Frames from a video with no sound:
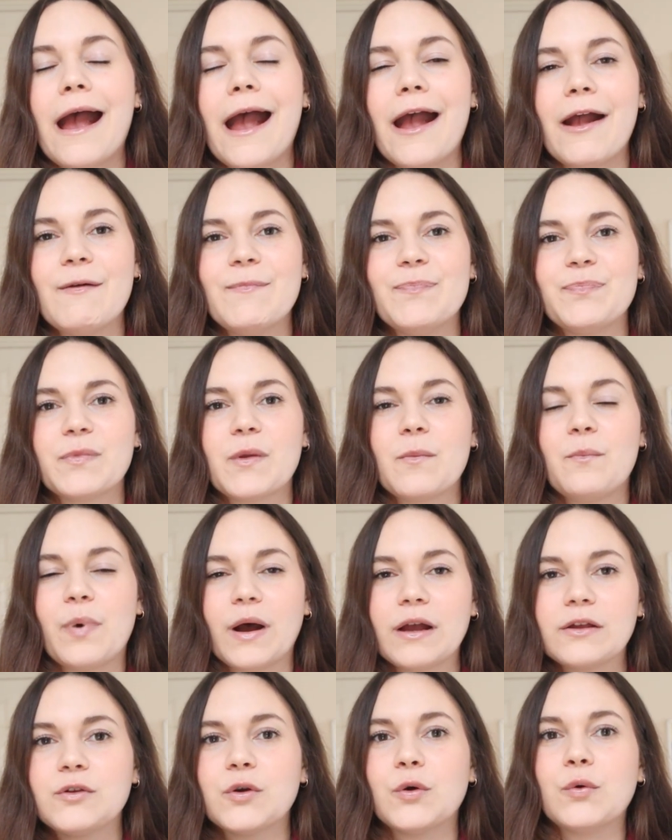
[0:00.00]
um,
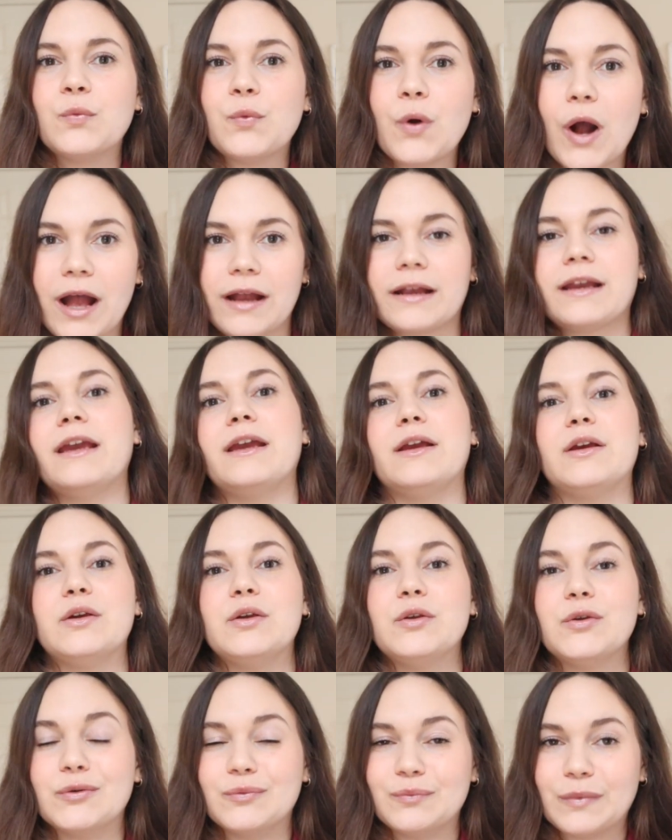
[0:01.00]
but you're
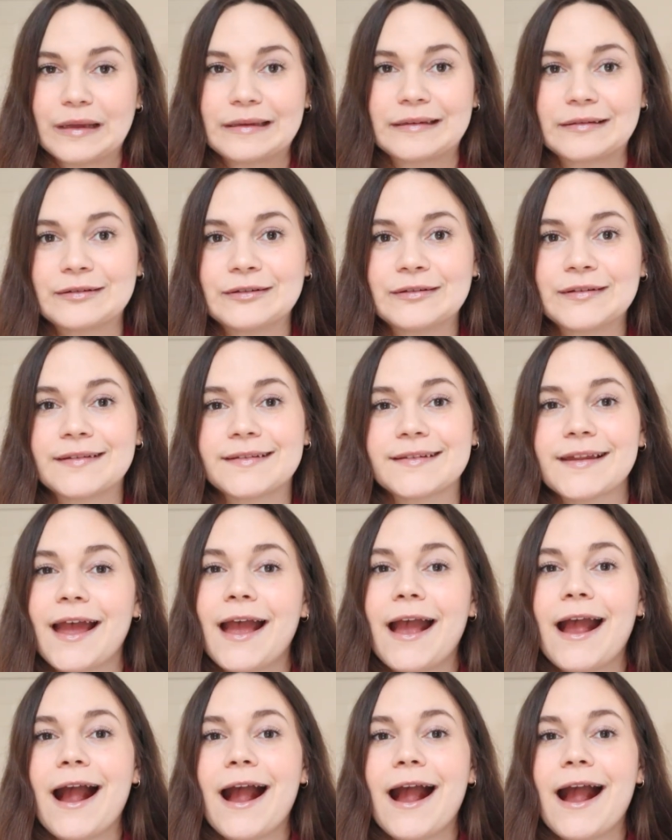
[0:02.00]
working your muscles.